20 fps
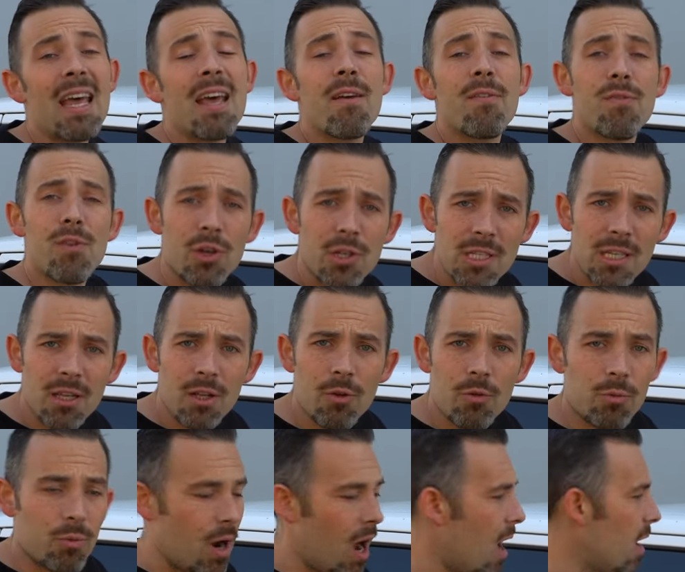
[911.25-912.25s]
Feels a
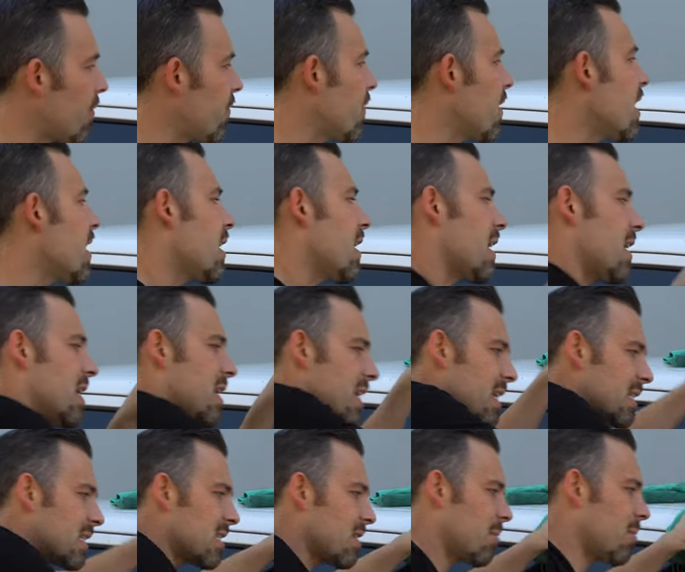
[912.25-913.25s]
little rough, it
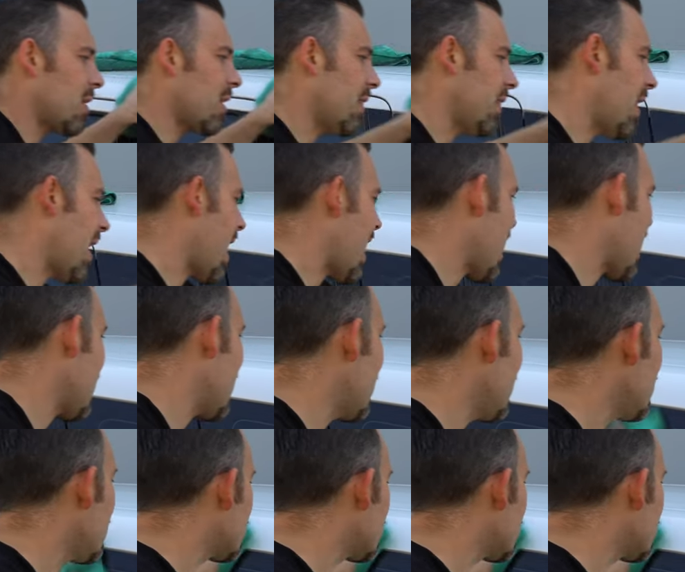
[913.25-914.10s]
needs some clay.